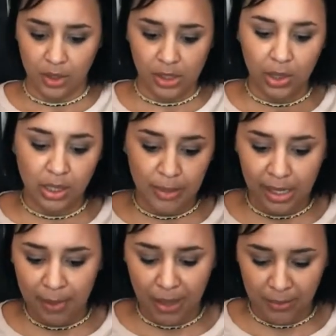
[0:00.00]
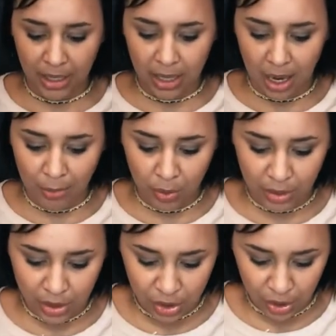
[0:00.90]
So on the medium pumpkin, I'm
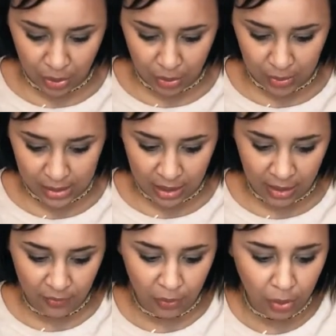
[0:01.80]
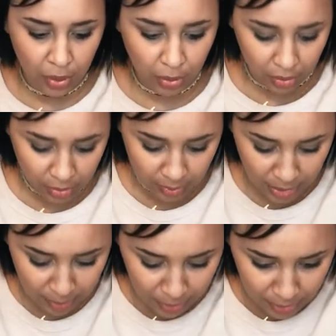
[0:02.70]
going to use the floral
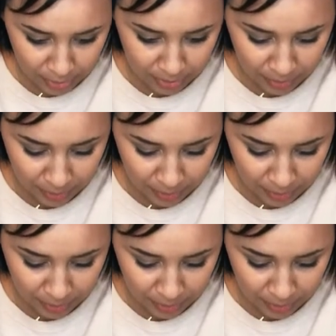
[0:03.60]
paper.